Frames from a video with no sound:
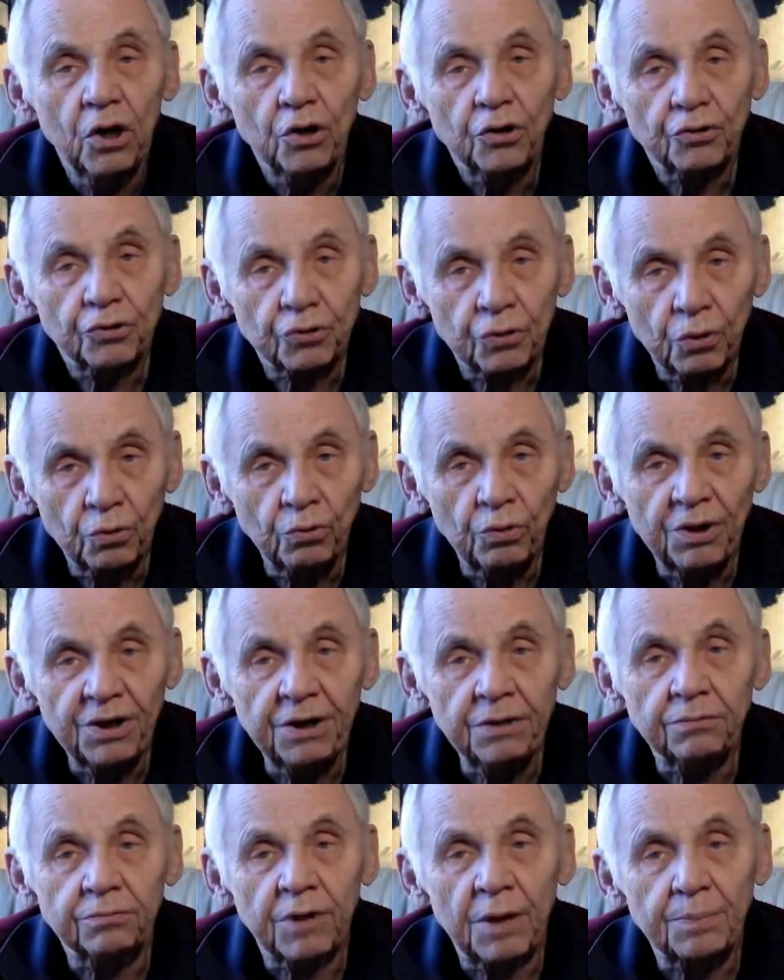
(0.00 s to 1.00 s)

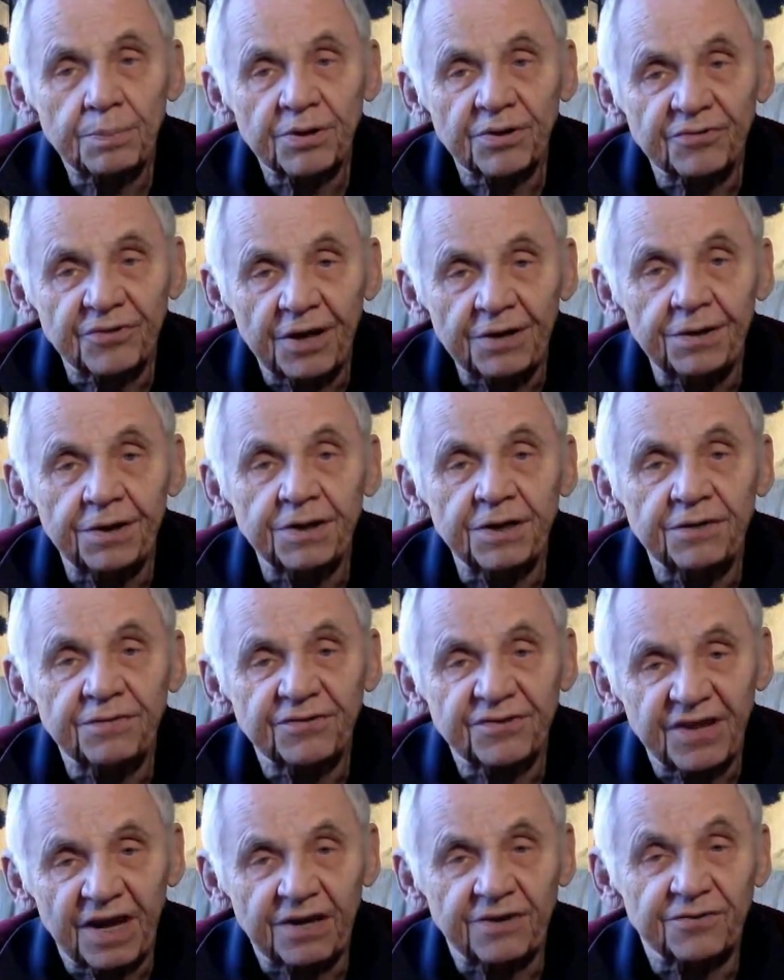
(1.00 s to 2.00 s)
Truly representative
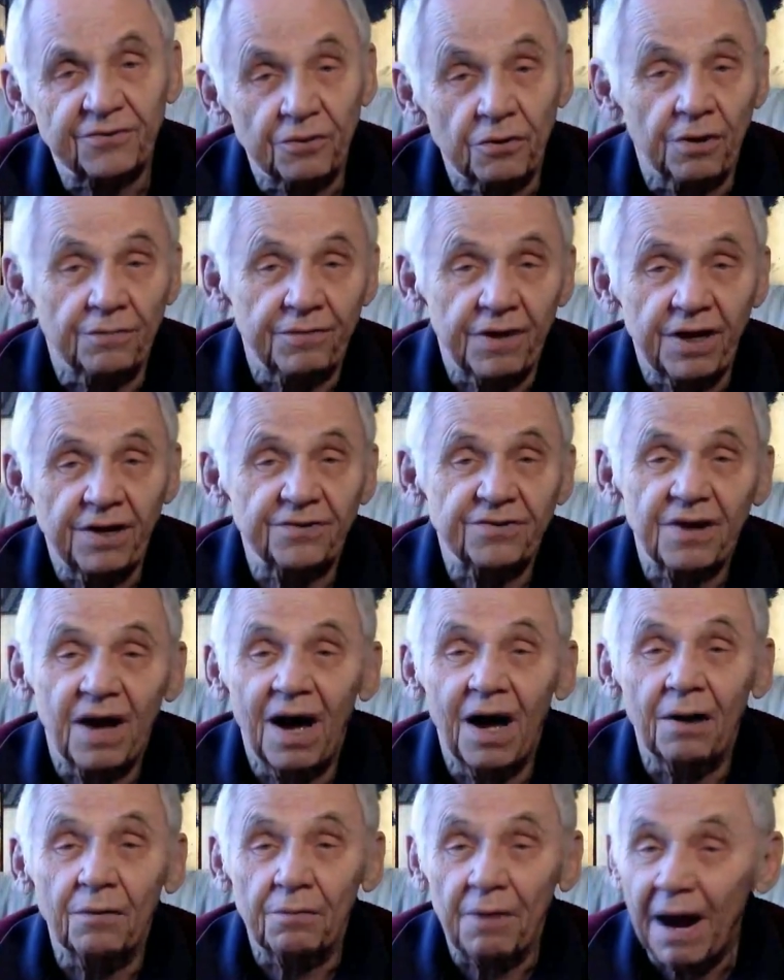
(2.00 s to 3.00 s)
sex surveys
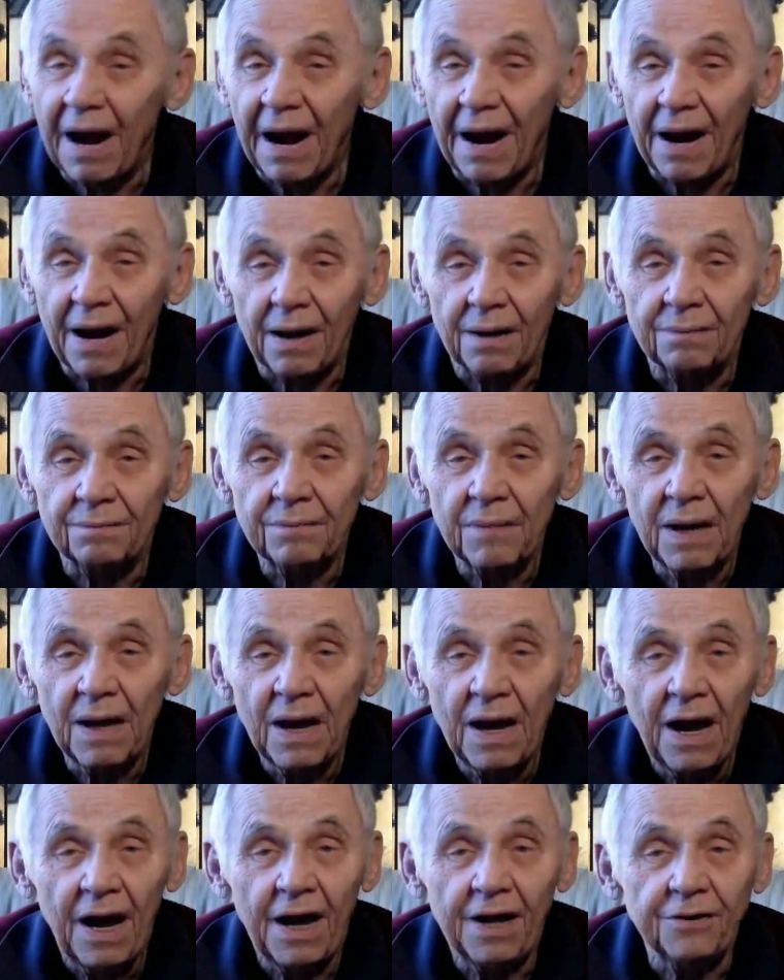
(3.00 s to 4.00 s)
are rare
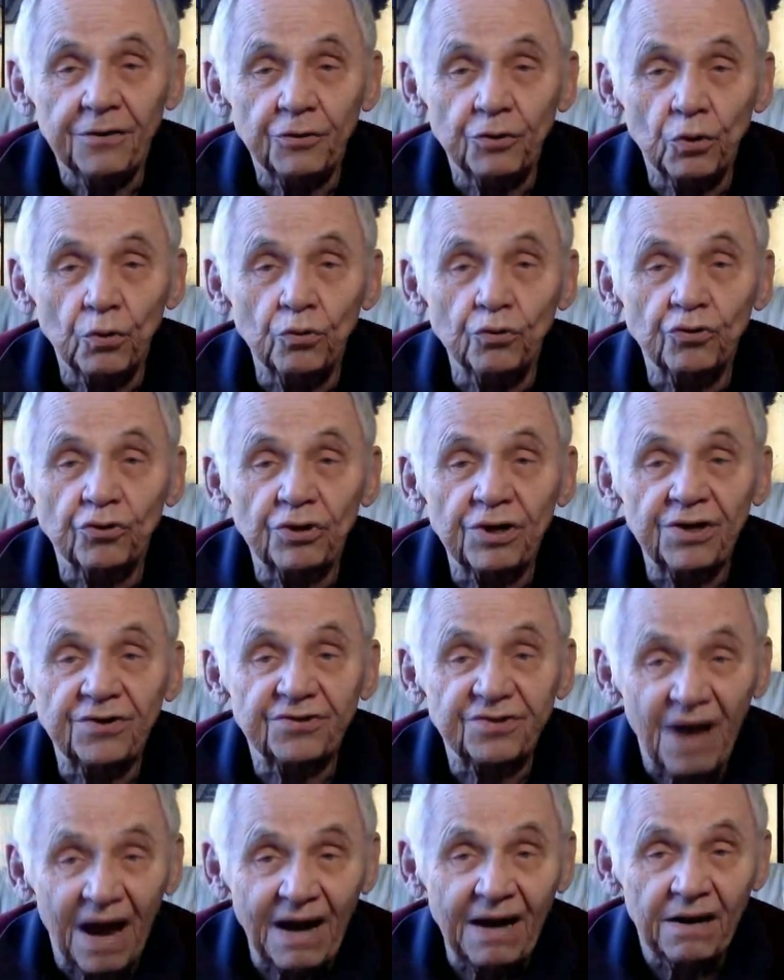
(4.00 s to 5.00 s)
and usually
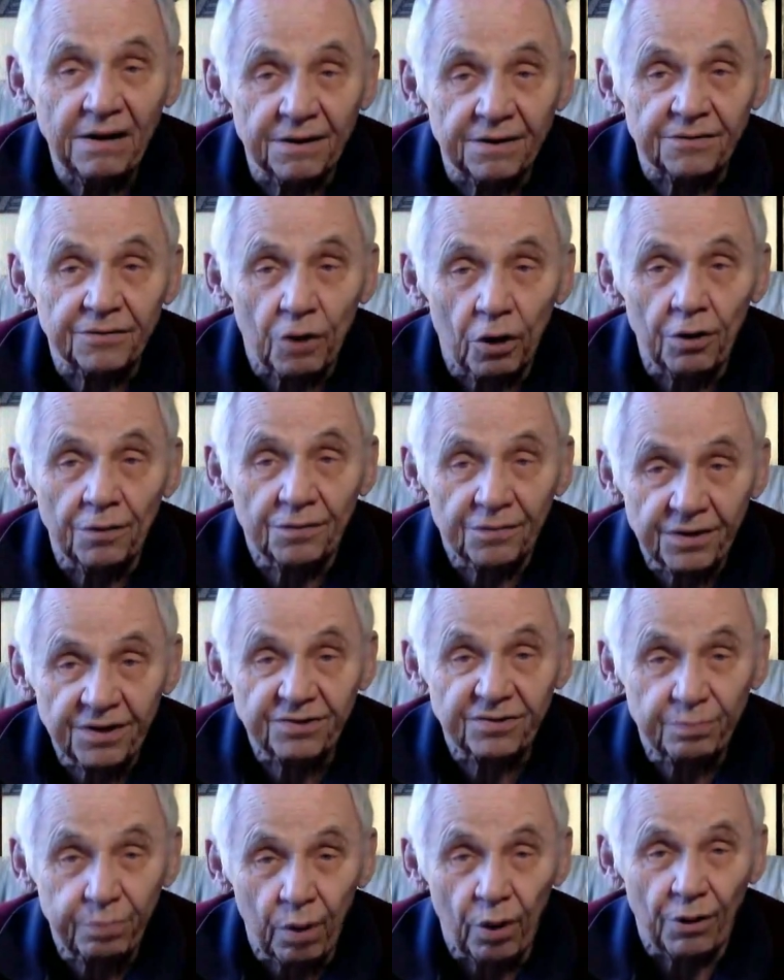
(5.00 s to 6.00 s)
silent on
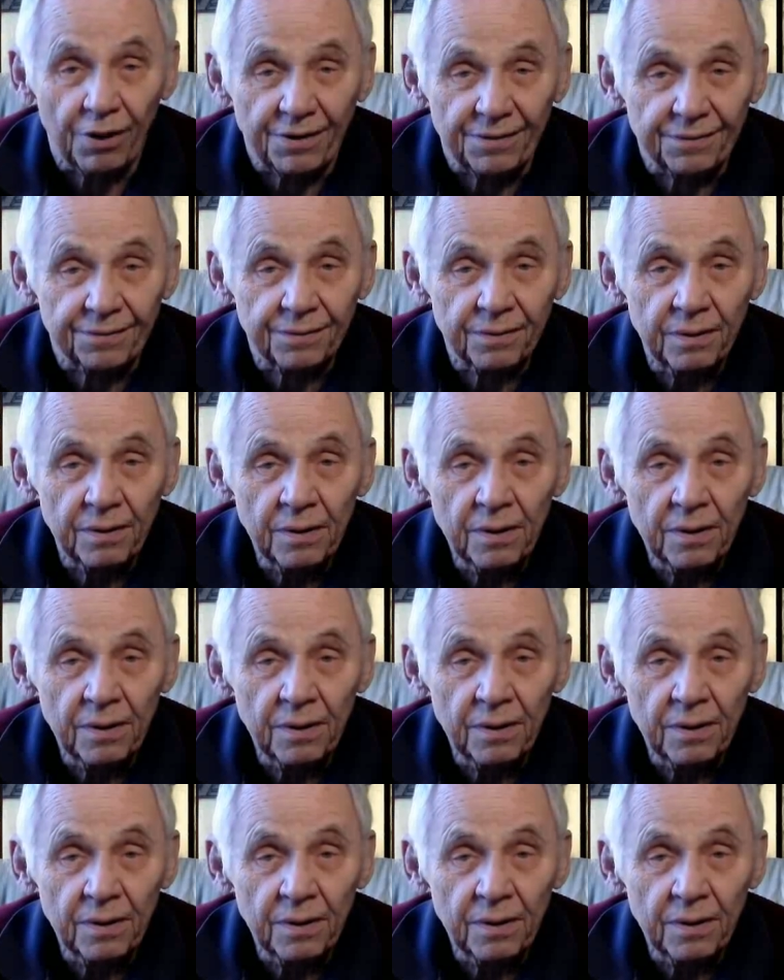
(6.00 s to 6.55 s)
this point,